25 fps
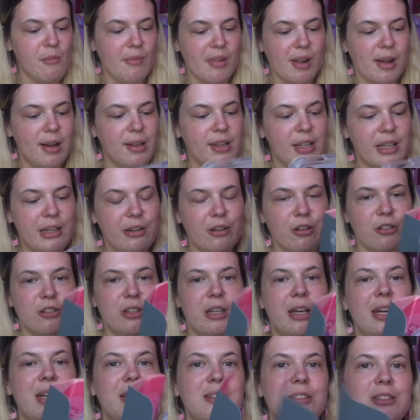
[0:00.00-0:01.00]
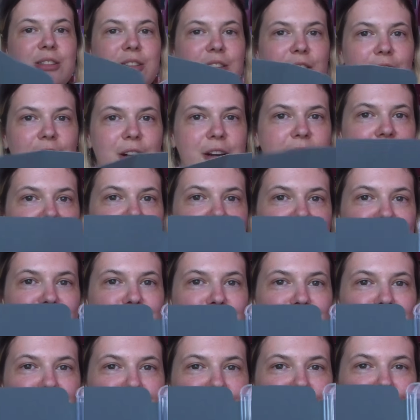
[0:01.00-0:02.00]
And then on the inside it's
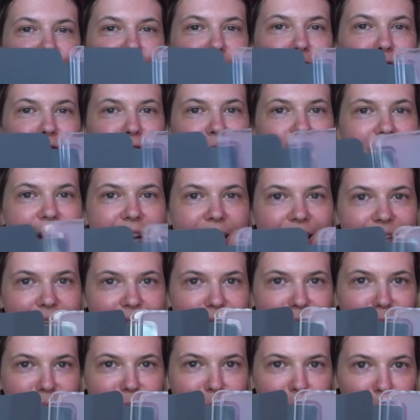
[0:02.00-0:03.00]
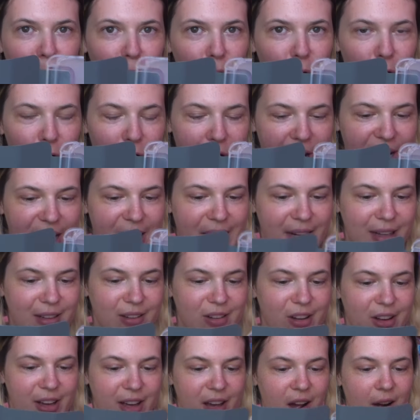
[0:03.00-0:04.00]
just grey and boring,
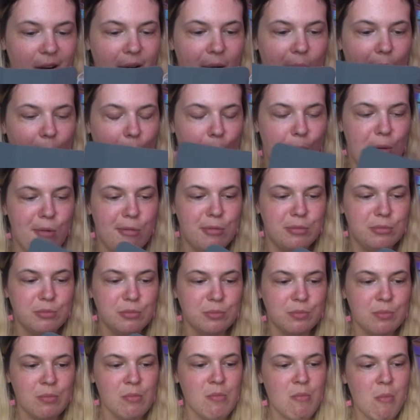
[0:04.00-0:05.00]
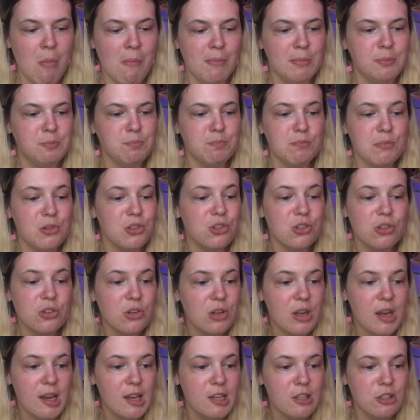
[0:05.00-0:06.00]
like, but it's a good
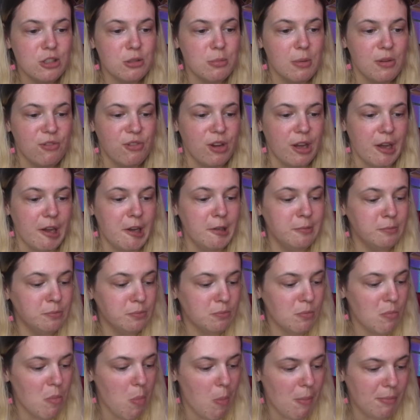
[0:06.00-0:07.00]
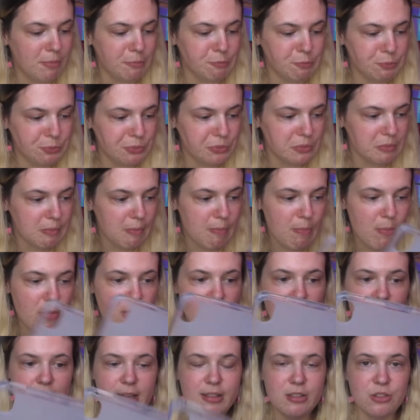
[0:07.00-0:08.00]
case to be fair.
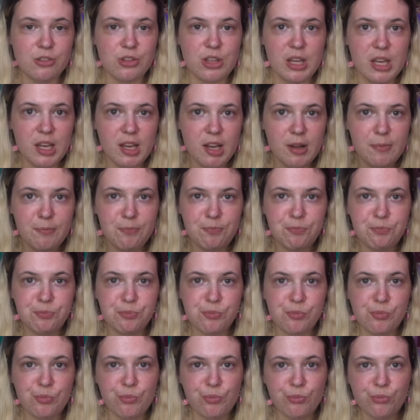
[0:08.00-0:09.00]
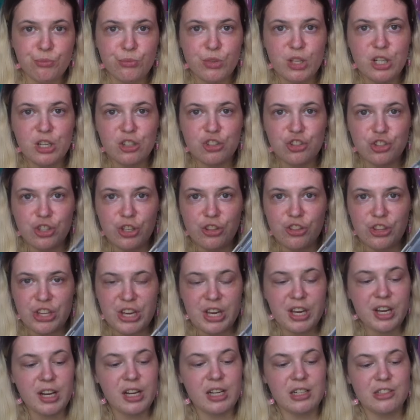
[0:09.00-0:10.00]
It's thick, she's
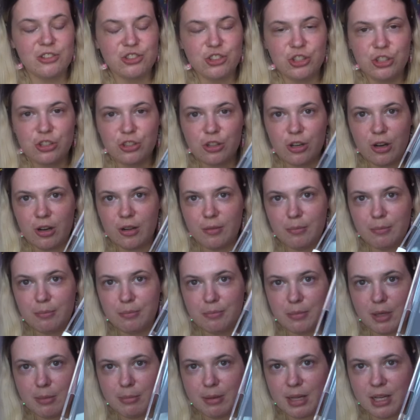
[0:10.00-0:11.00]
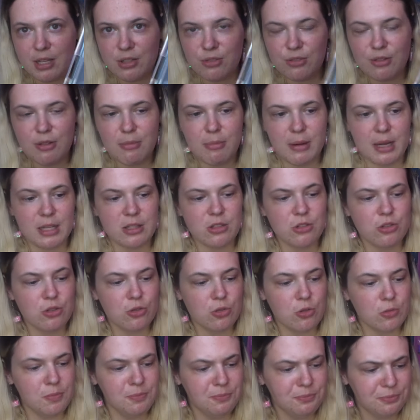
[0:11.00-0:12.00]
thick, and she's got a place for the pencil.